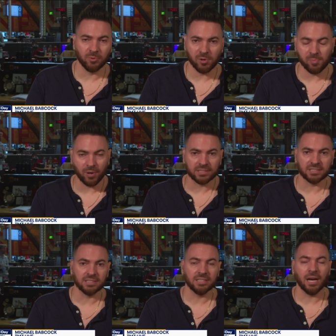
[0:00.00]
Marie
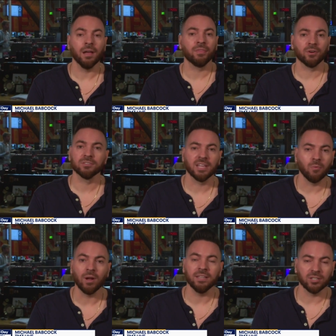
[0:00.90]
Presley on Thursday
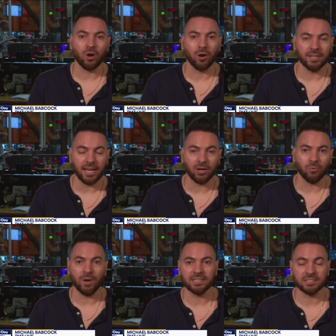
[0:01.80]
went into cardiac
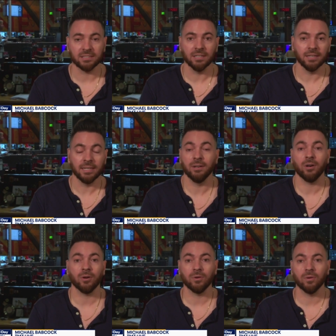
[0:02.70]
arrest uh, in
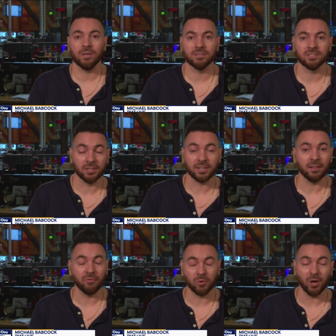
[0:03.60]
her uh, Southern
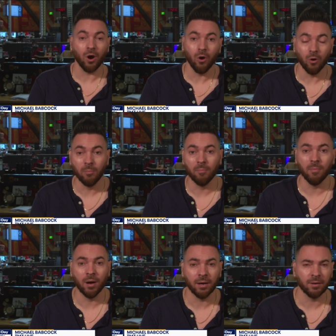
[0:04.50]
California home.
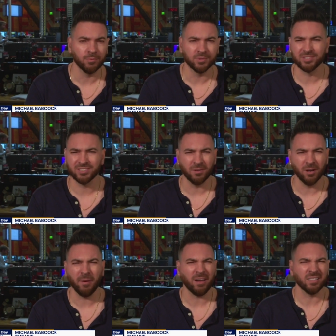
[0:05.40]
Uh, it was
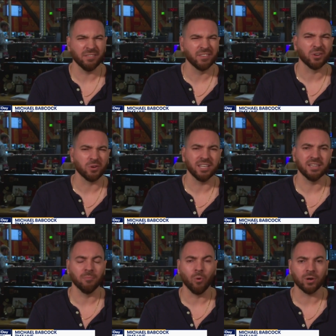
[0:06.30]
about 11:30 in
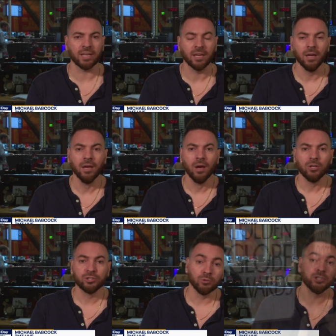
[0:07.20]
the morning.
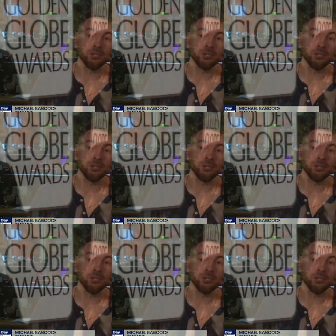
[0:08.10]
So